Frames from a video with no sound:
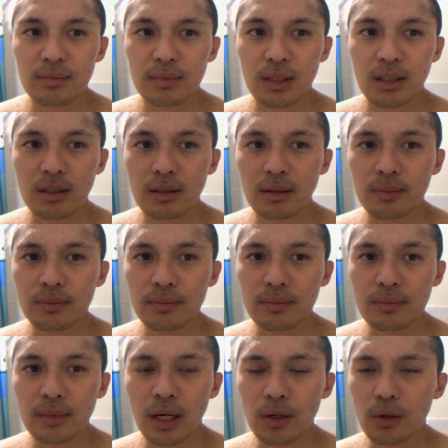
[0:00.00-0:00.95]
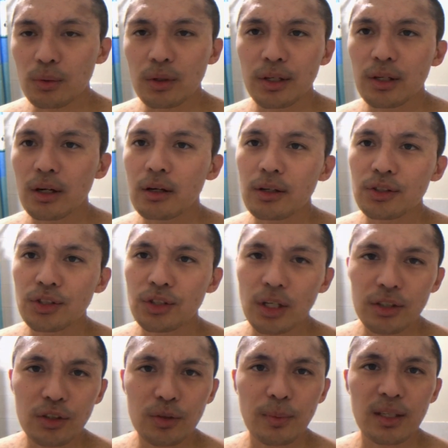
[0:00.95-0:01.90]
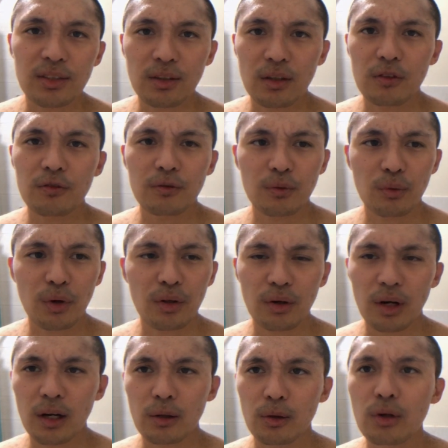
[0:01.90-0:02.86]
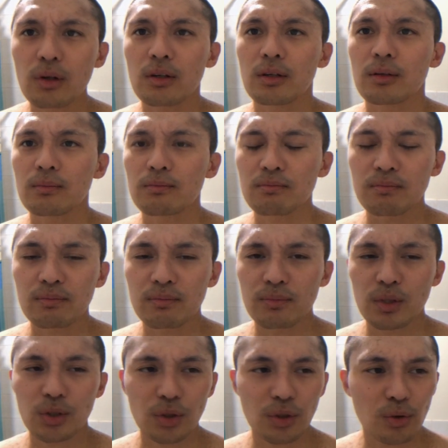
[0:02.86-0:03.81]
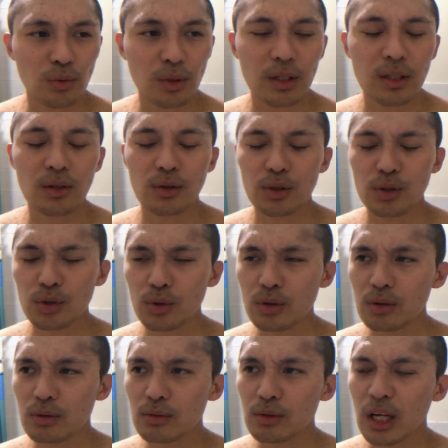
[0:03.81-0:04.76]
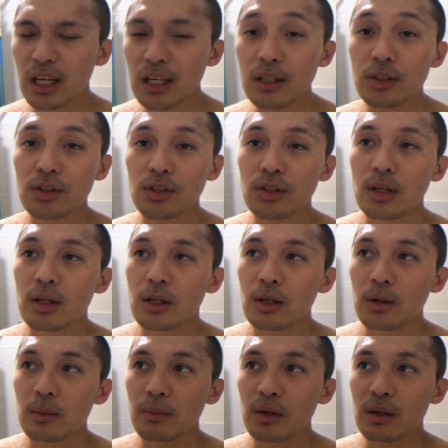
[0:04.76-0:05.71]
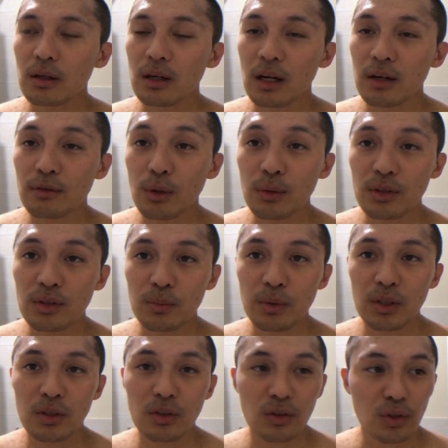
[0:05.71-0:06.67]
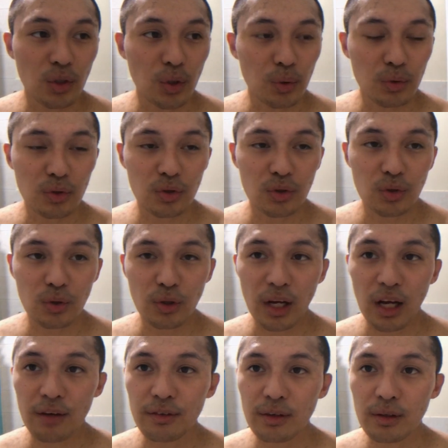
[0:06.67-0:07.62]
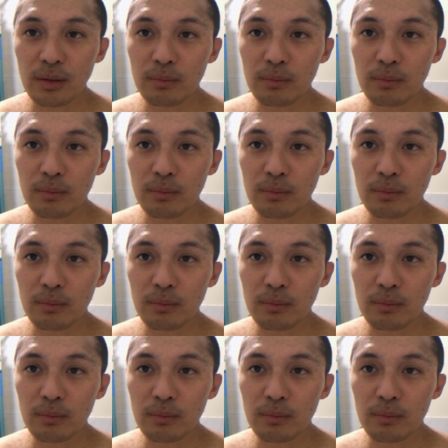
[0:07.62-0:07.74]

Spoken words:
I don't really know how to judge myself whether I look a certain way or a certain age, but I've always been known to have a